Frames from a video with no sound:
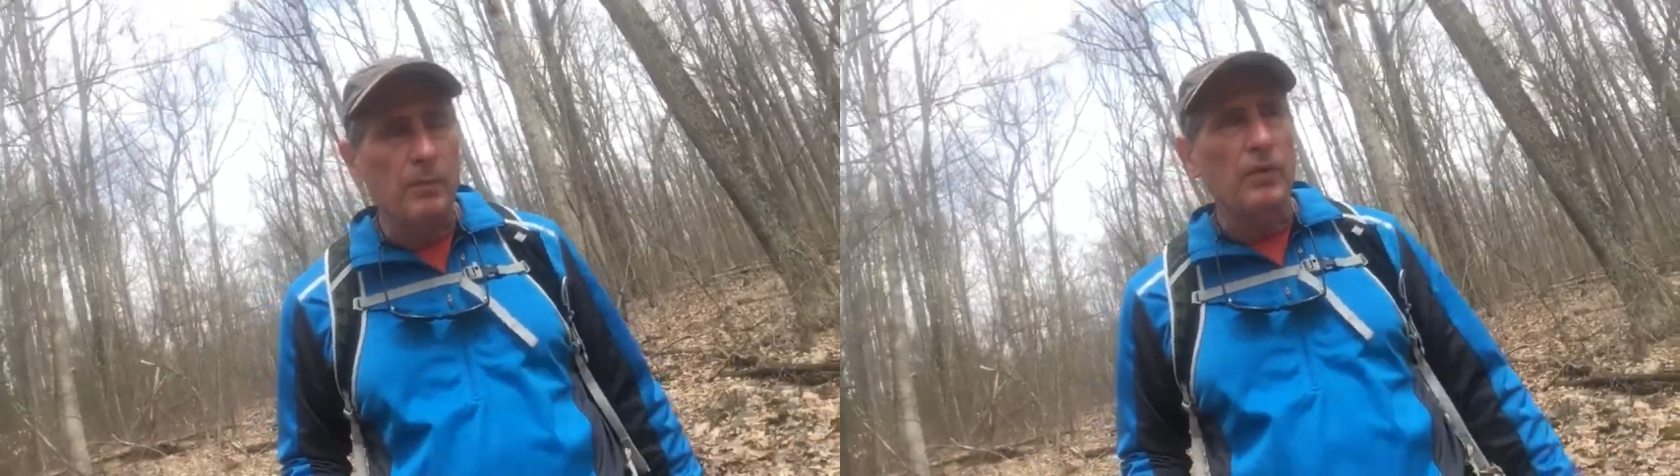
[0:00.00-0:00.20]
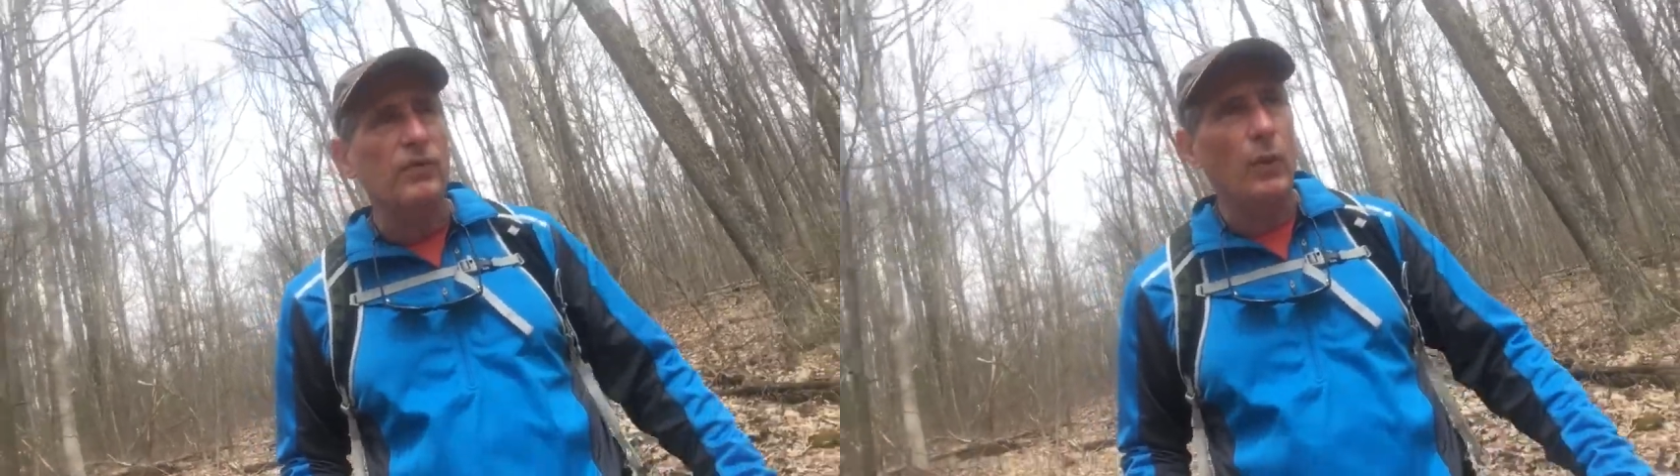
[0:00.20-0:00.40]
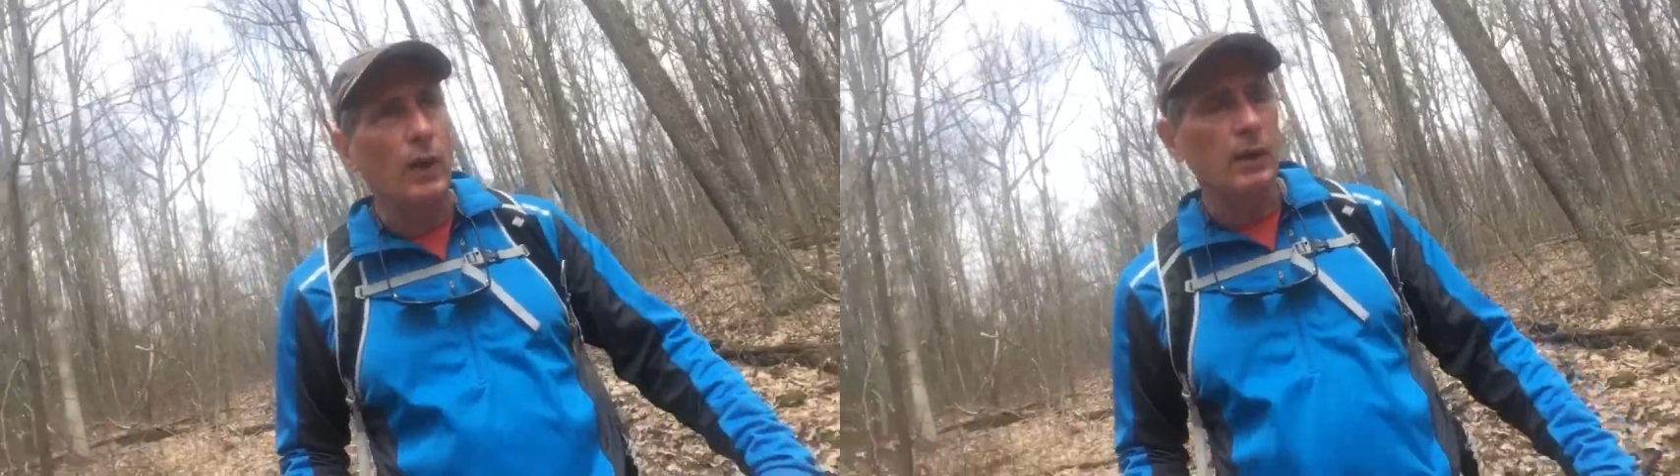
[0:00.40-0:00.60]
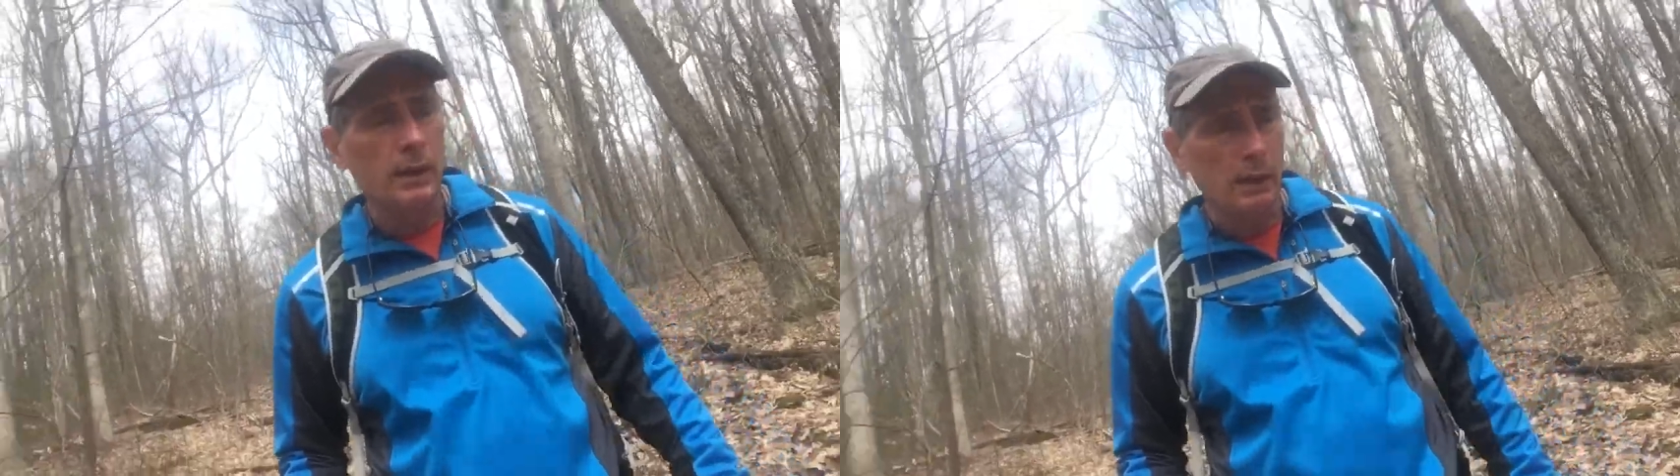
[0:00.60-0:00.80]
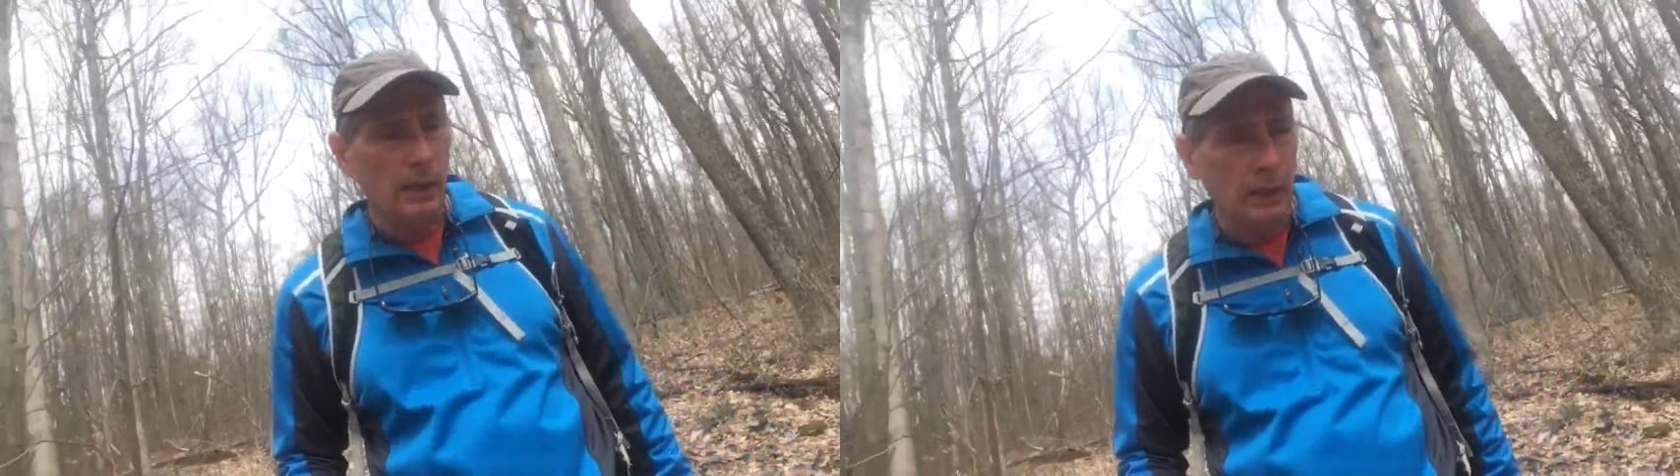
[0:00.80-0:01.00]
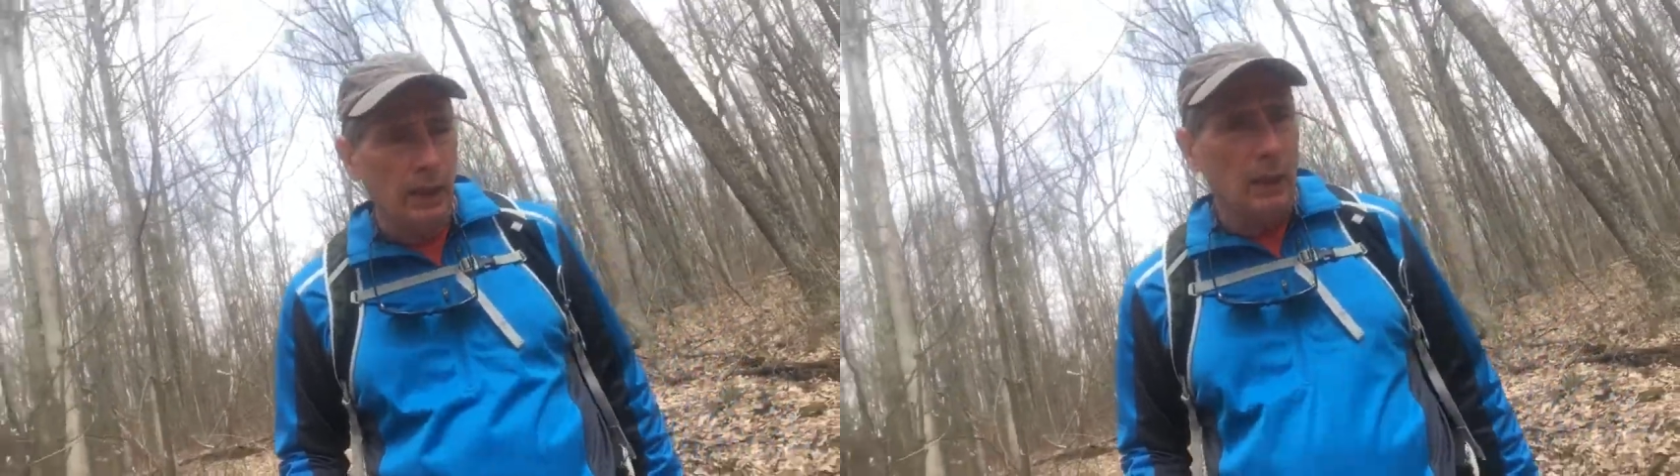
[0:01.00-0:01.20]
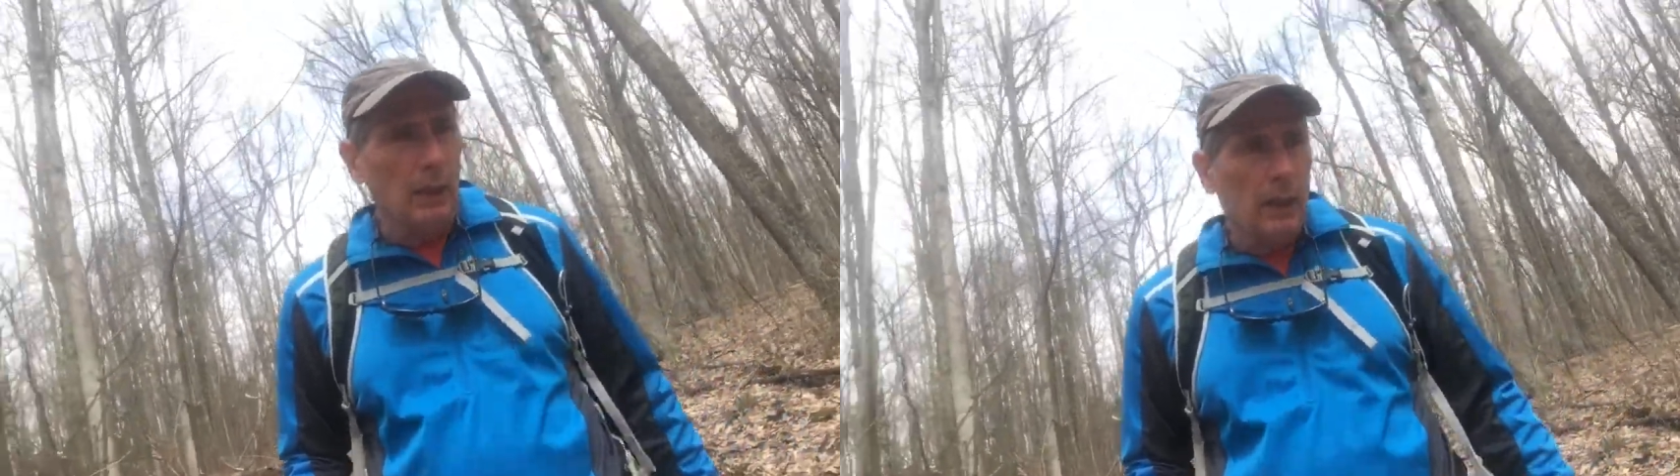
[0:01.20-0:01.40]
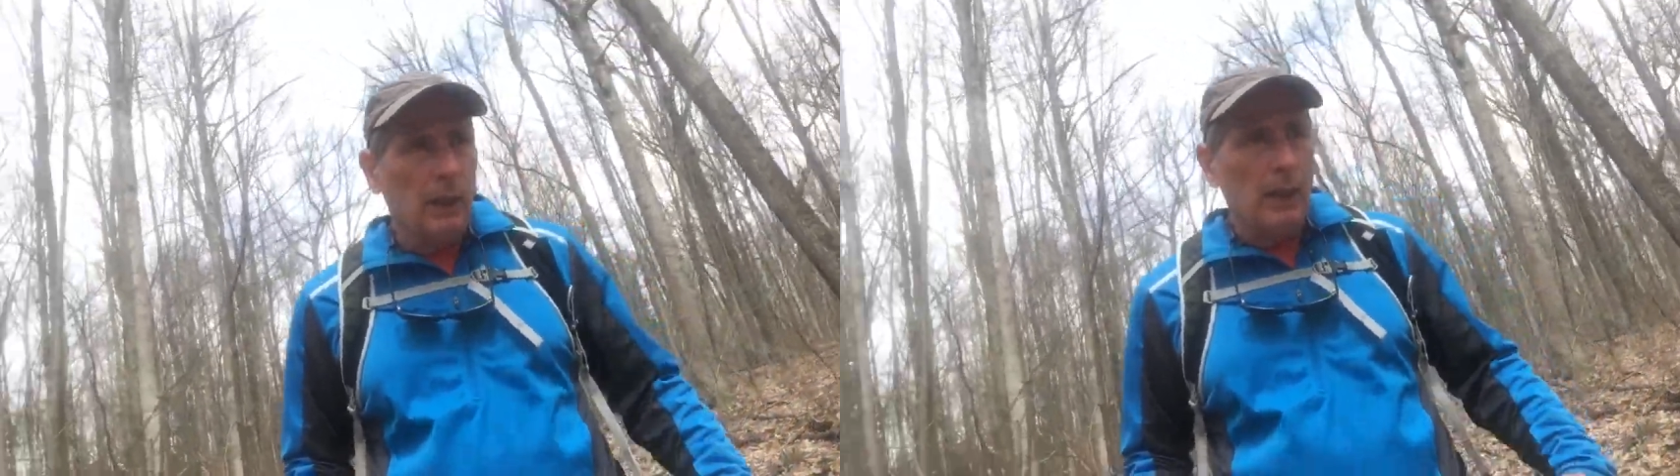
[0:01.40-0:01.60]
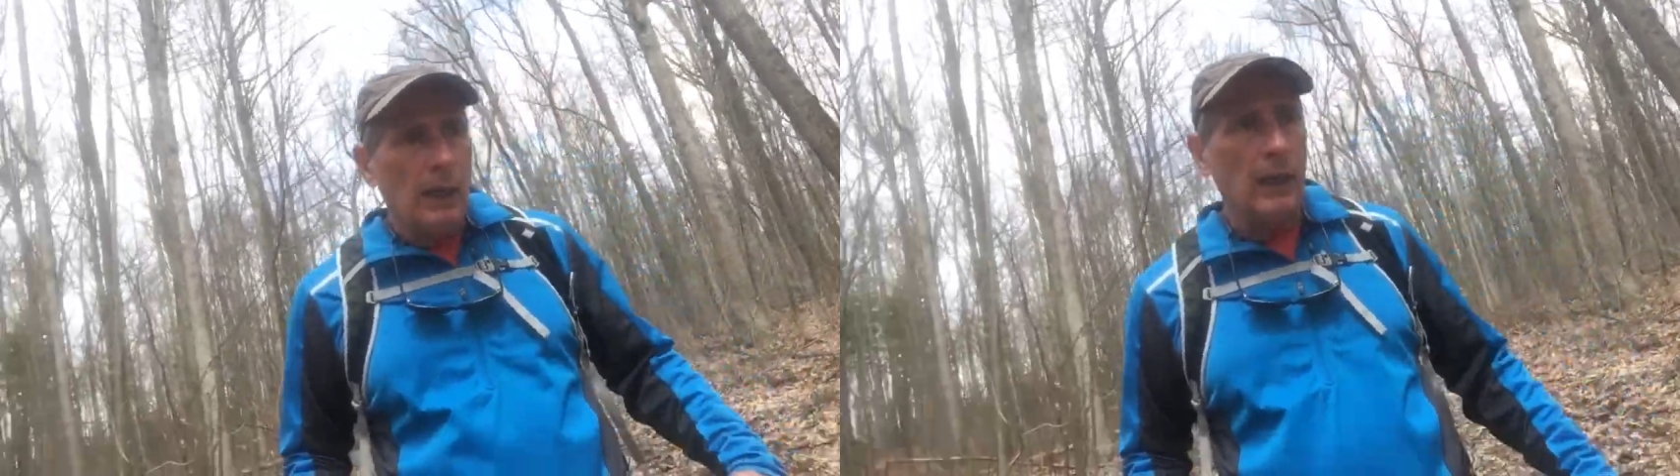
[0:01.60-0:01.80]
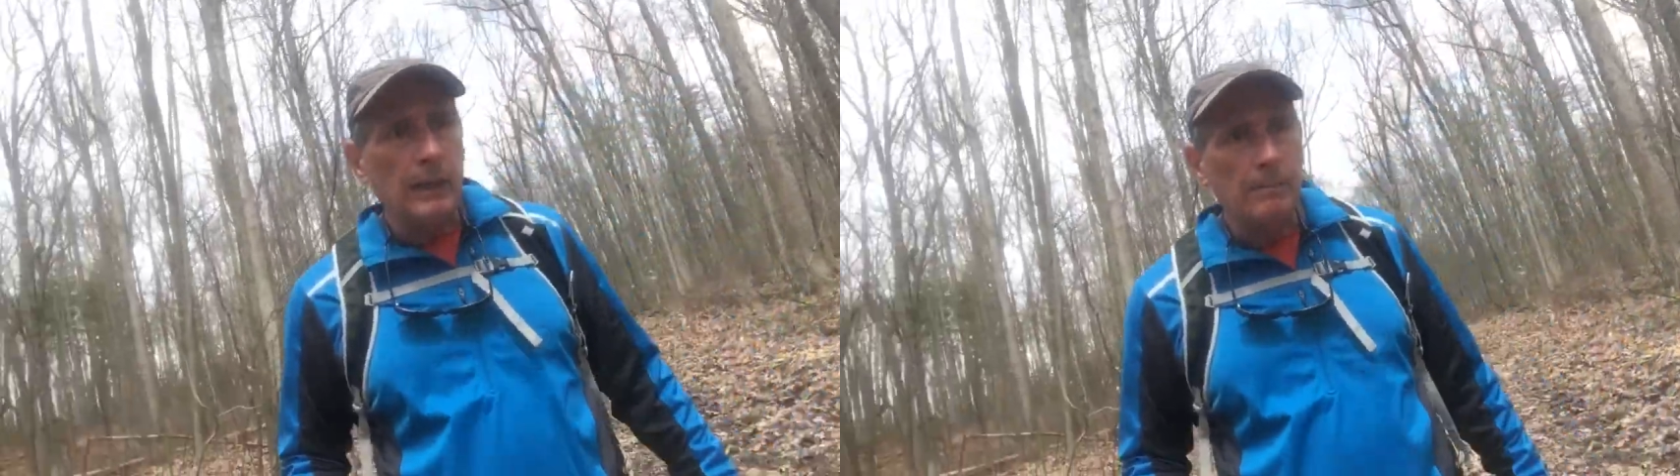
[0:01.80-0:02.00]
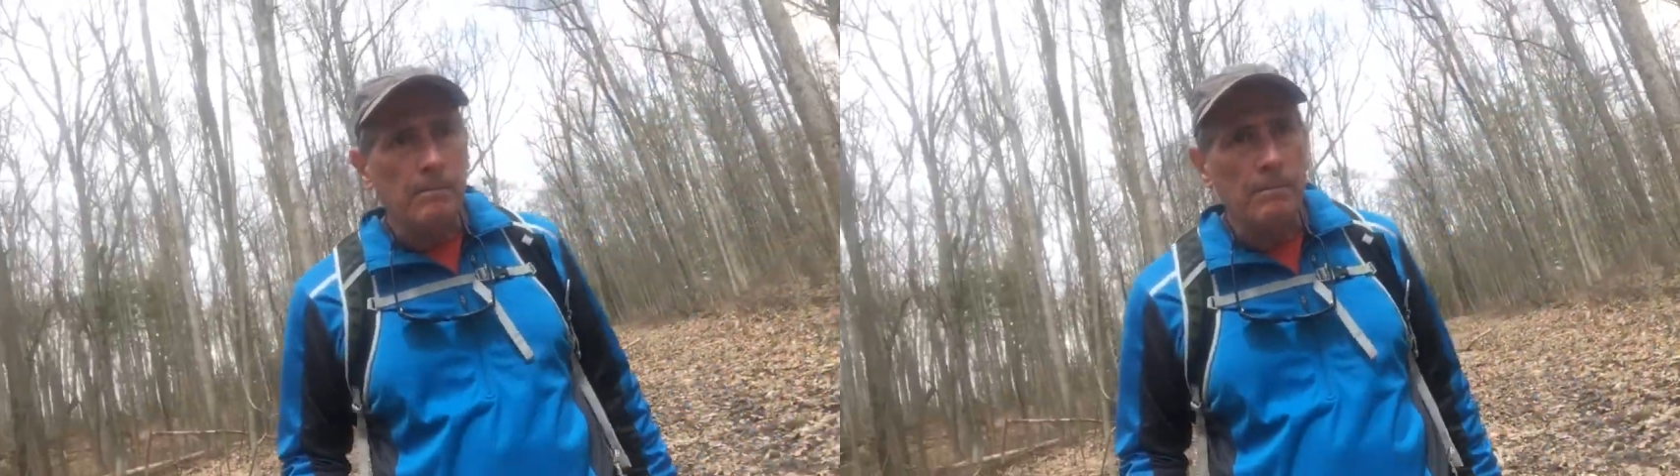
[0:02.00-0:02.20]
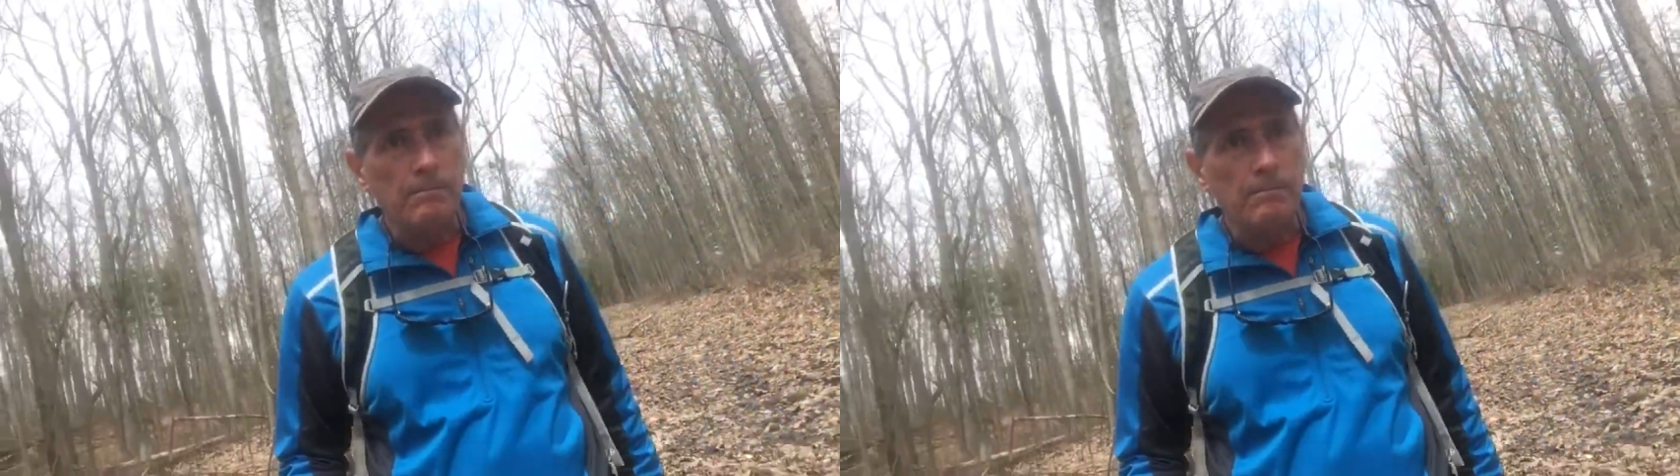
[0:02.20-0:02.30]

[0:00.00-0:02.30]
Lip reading: before. But